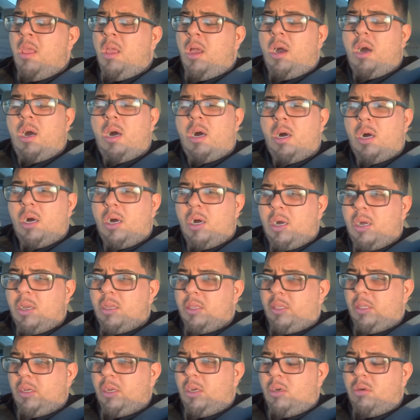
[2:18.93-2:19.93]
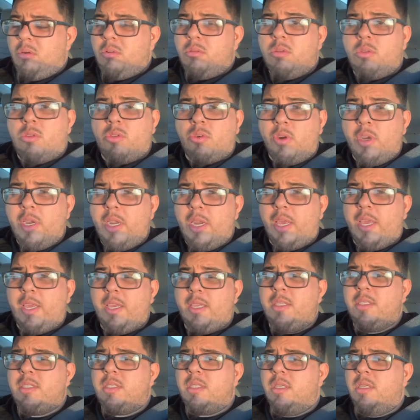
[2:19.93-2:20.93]
Uh, you know, three
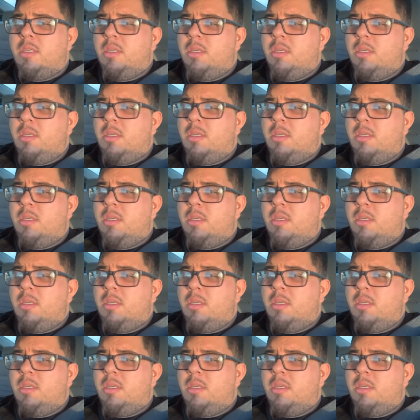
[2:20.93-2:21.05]
days,